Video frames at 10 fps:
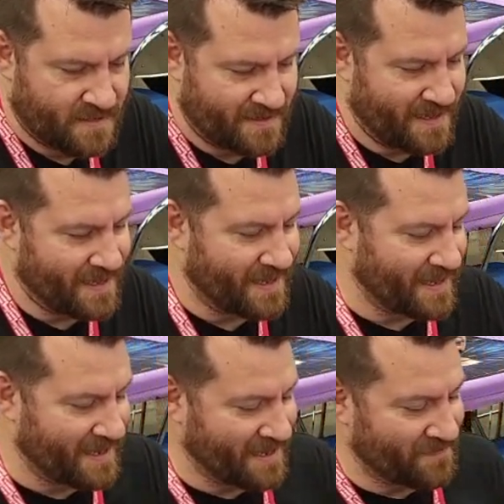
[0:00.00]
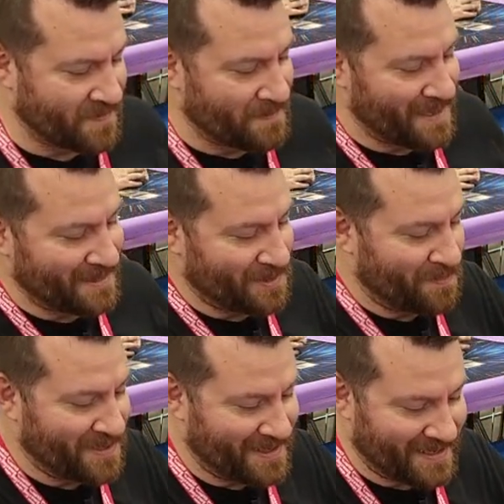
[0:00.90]
Yeah, from my little
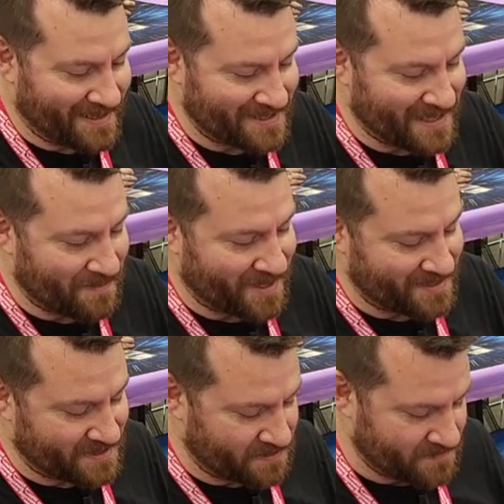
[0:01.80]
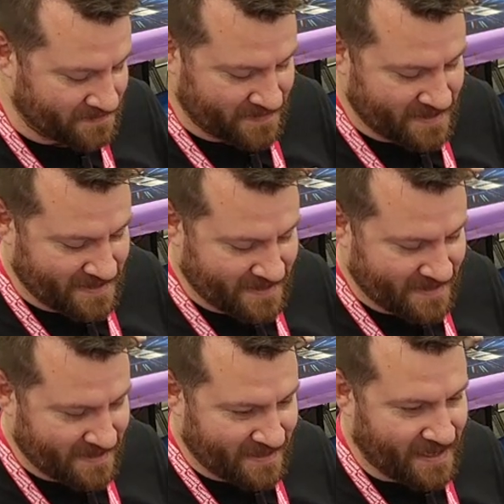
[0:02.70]
buddy. Good job, R2.
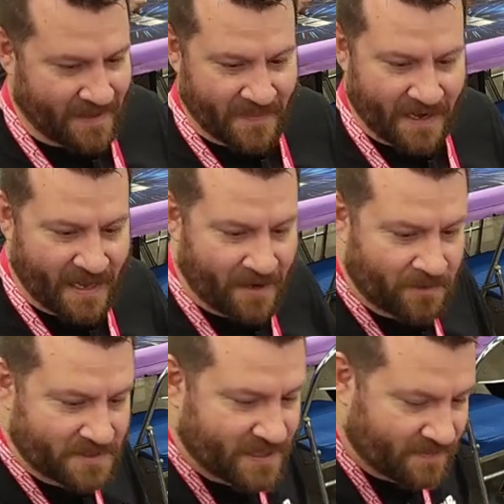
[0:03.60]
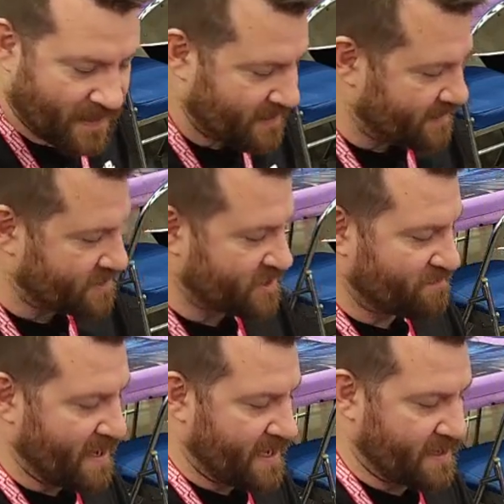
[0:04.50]
And then I will take that initiative
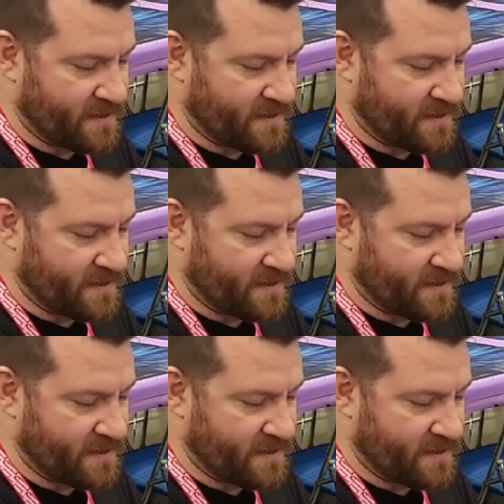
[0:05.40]
back.